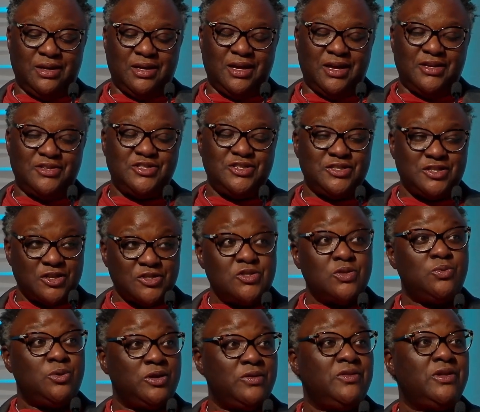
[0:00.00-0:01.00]
and she's also
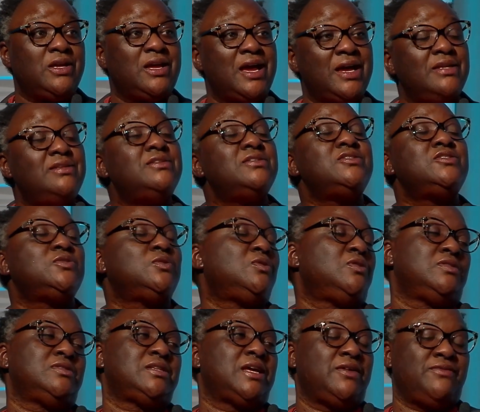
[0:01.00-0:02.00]
one of the kindest
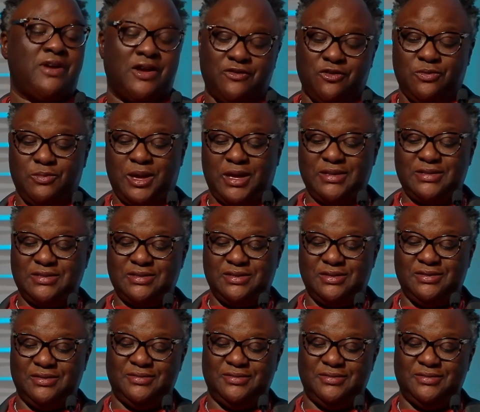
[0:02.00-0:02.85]
souls I've ever met.